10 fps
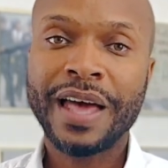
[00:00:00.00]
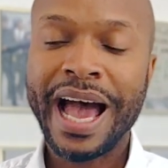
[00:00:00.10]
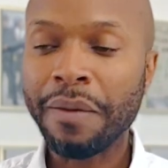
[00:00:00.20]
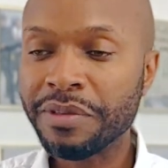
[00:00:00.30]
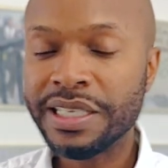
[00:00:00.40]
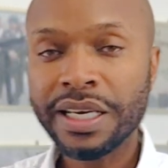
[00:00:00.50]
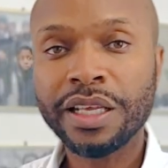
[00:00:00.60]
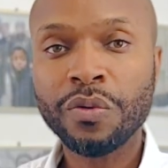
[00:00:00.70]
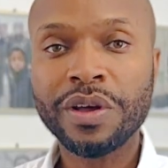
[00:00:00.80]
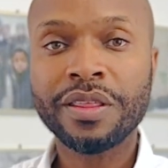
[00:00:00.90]
I'm
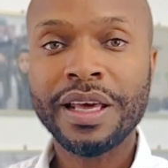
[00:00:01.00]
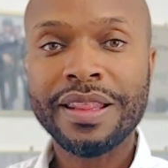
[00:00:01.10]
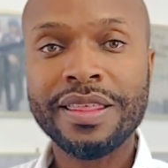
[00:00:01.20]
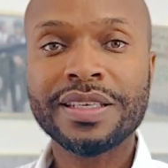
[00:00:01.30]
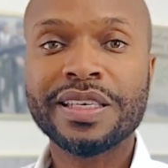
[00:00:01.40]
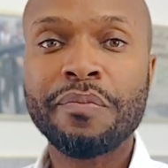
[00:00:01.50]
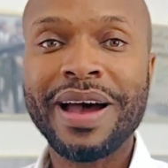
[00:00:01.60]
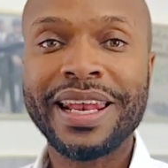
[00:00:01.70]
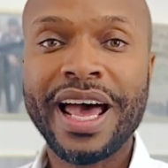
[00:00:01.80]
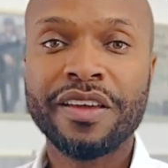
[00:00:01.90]
dealing with this in my life.